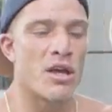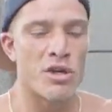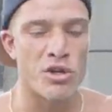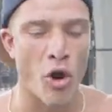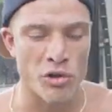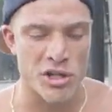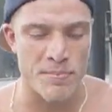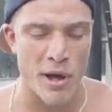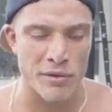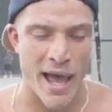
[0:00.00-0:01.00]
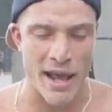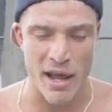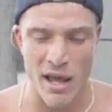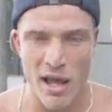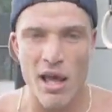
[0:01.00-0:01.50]
shoulders build that,
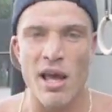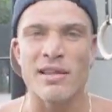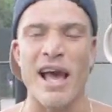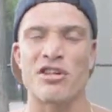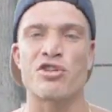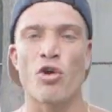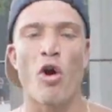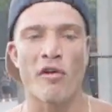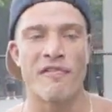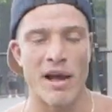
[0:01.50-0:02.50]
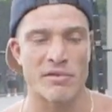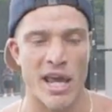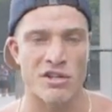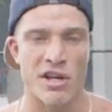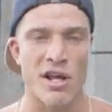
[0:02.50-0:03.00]
that strong
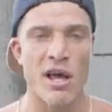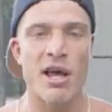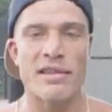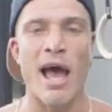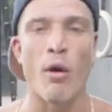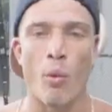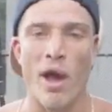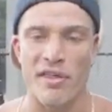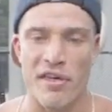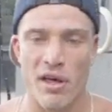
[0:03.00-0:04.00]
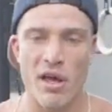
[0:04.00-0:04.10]
foundation, that width.